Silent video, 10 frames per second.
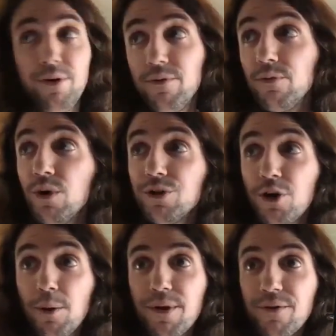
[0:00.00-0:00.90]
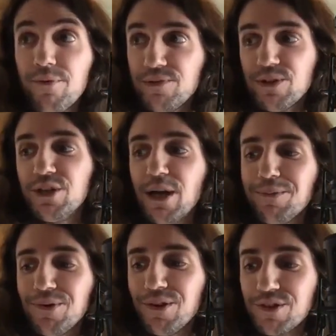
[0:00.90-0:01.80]
Where's Herman? What's he up
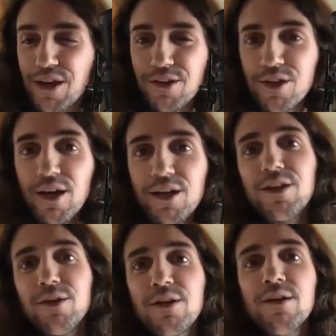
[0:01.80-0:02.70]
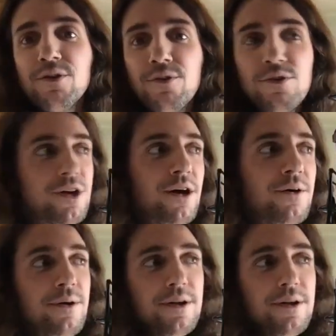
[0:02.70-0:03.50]
to these days? Can he do the show?